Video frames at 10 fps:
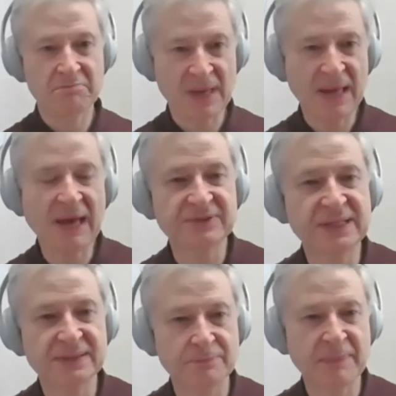have a
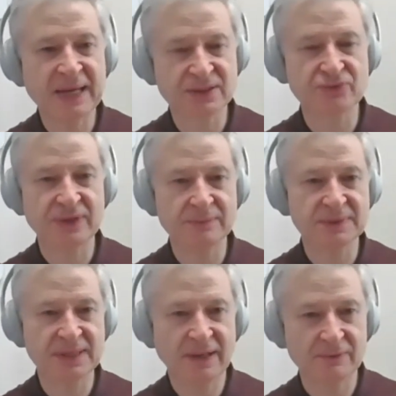sense of mastery
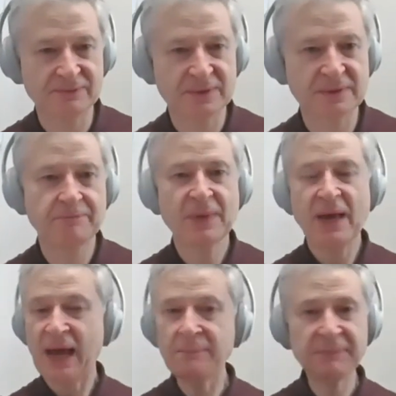themselves
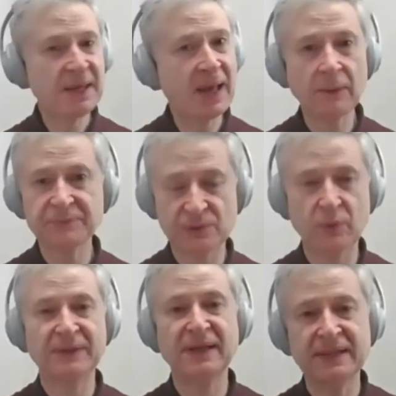and be helped
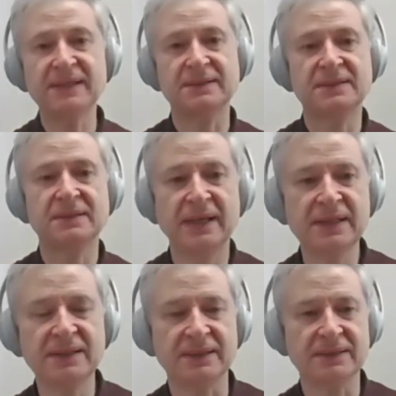when they need they
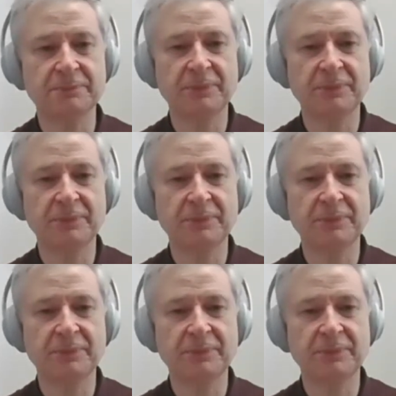need it.